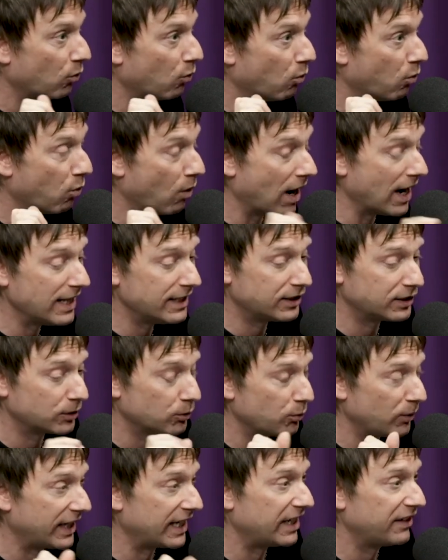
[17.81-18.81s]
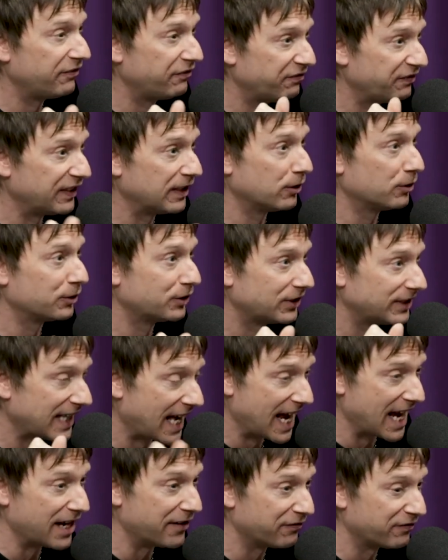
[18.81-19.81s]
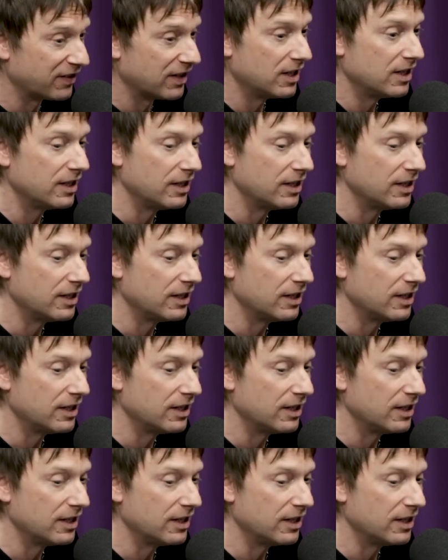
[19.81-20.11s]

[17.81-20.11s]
Once we feel safe,